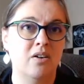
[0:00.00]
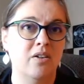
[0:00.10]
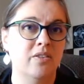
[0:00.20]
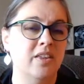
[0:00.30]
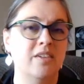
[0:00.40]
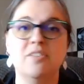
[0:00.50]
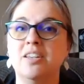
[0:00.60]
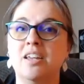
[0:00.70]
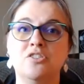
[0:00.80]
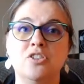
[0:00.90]
The
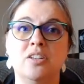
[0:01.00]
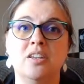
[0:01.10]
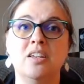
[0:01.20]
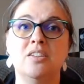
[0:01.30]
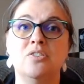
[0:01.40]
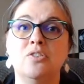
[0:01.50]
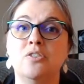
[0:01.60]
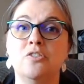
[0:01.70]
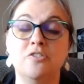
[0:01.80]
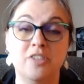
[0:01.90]
invitation is to
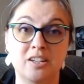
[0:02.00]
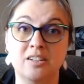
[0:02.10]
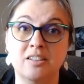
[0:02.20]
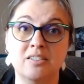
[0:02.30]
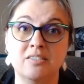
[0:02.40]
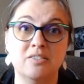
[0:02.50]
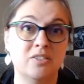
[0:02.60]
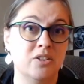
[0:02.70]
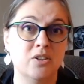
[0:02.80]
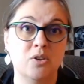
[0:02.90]
feel
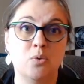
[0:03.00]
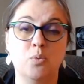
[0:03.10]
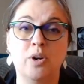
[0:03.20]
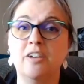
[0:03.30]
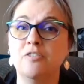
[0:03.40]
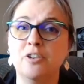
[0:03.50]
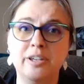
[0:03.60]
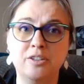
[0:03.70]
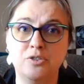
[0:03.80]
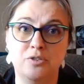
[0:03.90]
whatever it
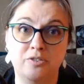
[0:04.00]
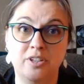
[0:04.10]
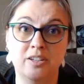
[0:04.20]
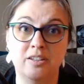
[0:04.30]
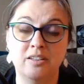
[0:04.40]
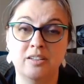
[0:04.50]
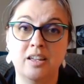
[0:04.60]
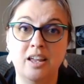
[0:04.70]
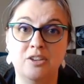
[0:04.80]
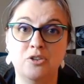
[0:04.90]
is you feel
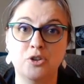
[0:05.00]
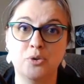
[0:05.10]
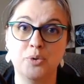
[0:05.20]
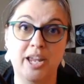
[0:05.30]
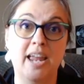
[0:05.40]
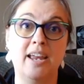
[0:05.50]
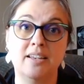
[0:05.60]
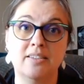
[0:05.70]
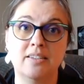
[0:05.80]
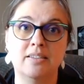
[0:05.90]
and to
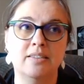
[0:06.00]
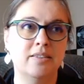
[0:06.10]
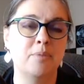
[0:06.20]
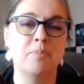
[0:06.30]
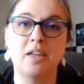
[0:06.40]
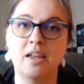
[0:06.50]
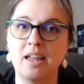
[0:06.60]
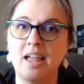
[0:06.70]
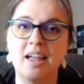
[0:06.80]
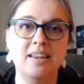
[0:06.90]
create something,
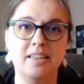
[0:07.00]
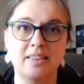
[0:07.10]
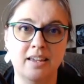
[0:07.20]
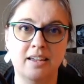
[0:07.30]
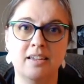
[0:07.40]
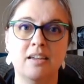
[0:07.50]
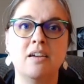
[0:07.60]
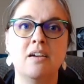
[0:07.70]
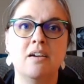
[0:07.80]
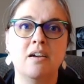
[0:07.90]
anything,
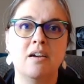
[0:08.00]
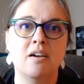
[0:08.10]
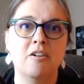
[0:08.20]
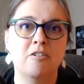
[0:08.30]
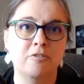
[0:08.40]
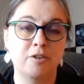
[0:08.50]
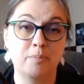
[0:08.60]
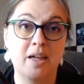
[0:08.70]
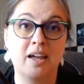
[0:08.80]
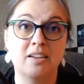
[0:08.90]
from
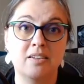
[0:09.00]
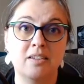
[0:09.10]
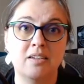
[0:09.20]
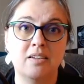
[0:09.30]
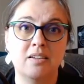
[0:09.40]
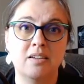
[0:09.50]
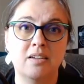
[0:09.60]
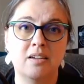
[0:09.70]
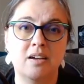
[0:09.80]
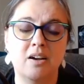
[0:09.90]
that
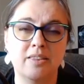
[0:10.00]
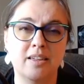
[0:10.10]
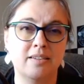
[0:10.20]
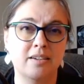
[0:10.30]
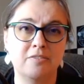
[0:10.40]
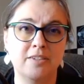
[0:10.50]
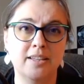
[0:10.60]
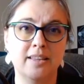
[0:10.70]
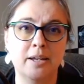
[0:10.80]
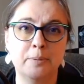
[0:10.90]
authentic feeling.